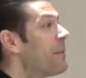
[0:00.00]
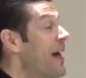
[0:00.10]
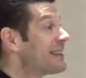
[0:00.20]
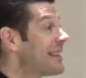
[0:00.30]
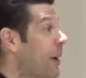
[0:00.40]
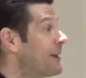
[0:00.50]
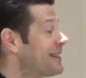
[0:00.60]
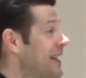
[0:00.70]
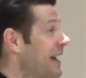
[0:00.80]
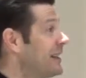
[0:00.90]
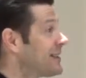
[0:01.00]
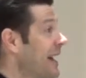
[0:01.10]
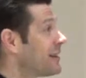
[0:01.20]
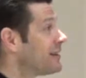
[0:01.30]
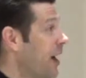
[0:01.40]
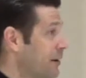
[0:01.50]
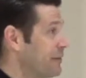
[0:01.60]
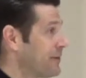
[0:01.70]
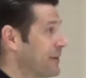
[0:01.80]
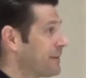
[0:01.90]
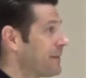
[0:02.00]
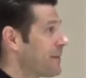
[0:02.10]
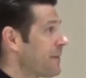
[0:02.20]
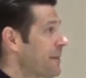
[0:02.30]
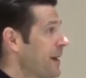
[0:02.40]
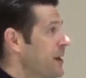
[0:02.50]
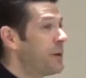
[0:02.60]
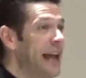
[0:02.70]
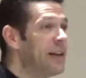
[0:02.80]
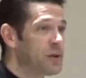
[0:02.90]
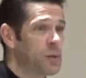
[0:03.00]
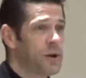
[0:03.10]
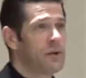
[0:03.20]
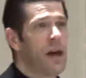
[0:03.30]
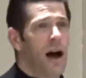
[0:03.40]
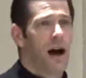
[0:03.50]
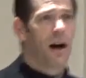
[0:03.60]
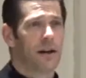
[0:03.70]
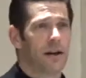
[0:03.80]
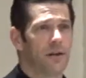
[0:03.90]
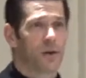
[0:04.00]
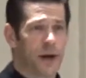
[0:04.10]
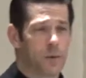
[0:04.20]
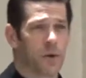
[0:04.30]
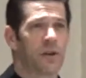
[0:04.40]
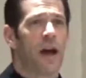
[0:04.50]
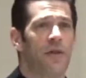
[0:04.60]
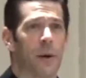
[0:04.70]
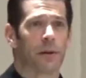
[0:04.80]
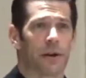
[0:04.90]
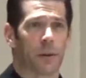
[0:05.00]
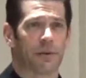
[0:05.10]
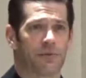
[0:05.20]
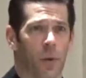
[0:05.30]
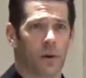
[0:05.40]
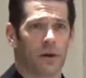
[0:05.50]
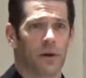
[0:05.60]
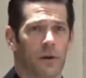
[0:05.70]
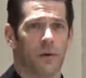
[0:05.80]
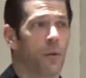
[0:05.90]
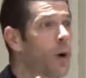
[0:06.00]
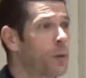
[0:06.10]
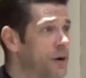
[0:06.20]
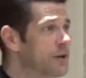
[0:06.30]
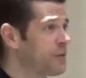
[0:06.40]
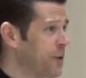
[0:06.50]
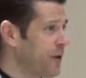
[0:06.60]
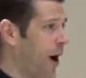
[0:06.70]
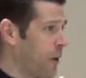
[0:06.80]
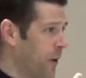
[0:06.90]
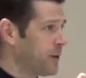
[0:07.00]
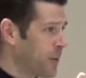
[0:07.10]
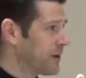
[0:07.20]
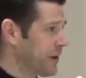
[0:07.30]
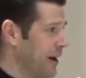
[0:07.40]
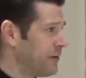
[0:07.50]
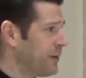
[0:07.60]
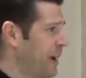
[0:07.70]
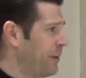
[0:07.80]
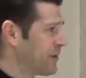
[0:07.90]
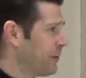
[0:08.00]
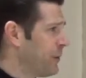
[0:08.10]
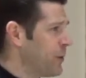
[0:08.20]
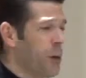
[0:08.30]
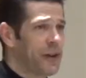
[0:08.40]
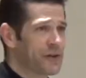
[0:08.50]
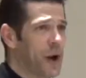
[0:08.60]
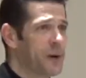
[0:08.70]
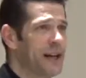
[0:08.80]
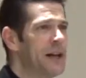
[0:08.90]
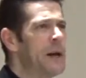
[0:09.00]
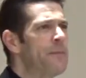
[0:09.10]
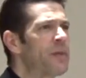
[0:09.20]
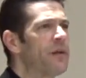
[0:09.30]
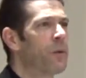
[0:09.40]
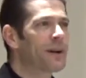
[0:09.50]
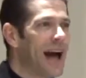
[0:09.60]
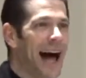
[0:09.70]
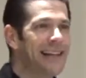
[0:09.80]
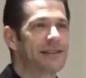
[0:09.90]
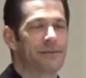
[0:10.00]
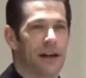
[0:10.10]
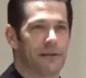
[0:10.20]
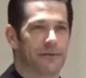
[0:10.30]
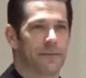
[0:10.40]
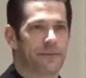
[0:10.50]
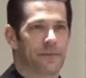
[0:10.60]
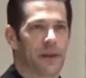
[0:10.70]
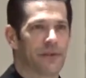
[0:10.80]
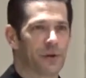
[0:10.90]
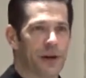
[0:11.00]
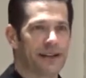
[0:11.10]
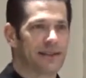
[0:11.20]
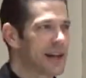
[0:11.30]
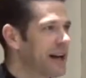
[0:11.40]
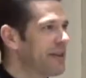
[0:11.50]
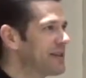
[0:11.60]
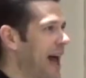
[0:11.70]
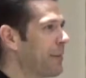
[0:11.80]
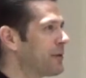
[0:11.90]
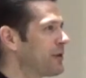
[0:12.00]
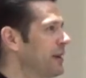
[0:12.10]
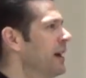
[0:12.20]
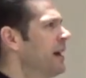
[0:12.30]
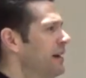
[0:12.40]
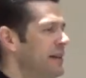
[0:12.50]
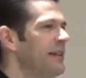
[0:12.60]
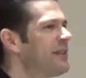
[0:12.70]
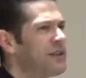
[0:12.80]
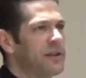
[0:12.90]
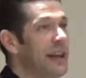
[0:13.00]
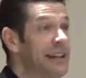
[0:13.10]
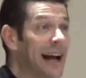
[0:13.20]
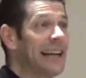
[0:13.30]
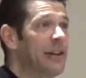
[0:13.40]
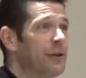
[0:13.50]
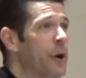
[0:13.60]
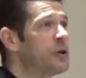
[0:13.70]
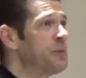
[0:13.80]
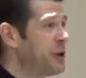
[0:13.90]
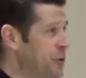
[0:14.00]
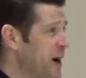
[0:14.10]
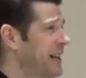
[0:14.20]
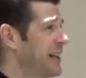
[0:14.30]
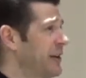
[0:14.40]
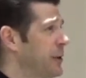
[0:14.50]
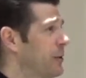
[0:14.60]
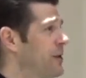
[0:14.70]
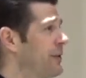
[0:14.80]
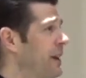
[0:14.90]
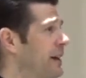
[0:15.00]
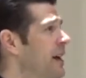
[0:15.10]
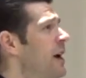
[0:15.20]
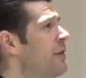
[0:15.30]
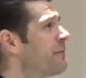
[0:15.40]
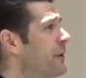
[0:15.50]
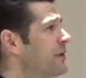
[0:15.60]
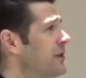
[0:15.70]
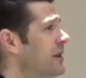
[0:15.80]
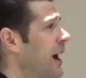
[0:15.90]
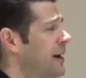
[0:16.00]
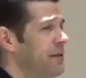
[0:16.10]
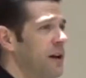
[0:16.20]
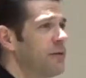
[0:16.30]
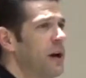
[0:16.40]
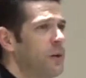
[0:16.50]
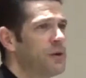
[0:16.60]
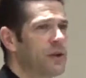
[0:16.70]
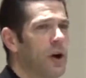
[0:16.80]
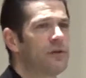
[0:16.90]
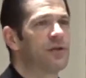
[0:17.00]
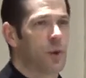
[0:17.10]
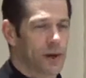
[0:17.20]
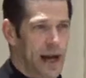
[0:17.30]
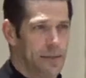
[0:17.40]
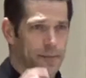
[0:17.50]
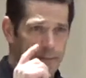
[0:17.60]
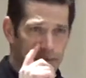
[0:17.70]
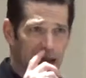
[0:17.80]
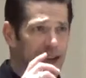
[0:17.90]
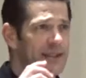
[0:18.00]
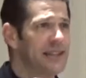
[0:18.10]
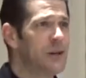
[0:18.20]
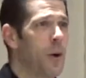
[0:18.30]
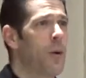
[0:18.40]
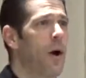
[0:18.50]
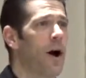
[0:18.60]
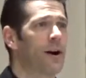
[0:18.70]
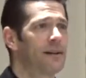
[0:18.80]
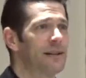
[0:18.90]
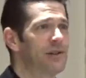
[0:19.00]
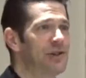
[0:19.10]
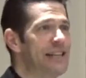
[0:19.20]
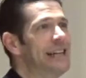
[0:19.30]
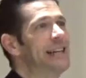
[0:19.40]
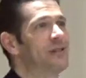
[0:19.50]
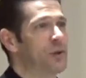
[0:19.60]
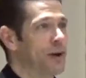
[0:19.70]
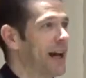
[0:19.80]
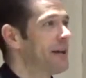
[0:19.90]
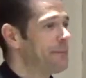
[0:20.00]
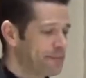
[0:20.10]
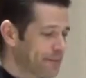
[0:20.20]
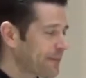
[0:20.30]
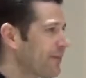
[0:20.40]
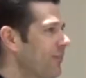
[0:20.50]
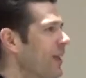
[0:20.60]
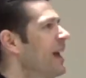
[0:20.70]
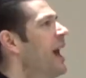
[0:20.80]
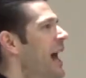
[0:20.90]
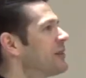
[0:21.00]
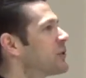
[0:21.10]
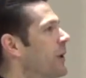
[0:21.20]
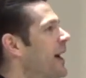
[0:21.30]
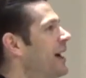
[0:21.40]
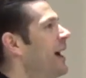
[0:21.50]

that's not what he's saying. He's saying love. You know, in the ancient world, the Greek world, there were four words for our one word love, and maybe some of you know this already. 4 kinds of love that the Greeks kind of established. And this is not in your notes, but you can write it in your notes if you like. The first kind of love is called storge. S-T-O-R-G-E, storge. And storge